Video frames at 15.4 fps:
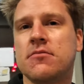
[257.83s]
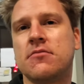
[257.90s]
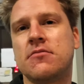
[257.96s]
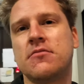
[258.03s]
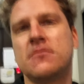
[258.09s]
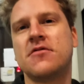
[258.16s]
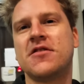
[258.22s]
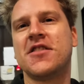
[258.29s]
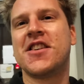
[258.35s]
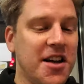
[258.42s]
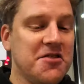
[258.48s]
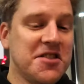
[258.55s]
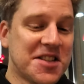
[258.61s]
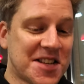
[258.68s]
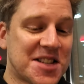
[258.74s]
Really?
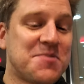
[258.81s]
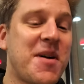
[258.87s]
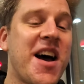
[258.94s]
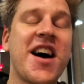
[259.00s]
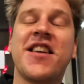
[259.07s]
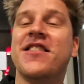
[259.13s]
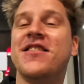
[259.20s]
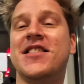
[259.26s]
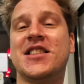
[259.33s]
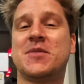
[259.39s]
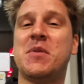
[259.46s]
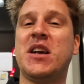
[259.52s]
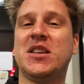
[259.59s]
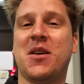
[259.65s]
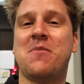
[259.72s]
This is bad. This
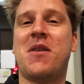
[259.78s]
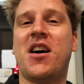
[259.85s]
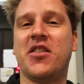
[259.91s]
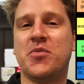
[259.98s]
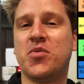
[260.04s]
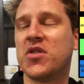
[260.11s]
makes my mouth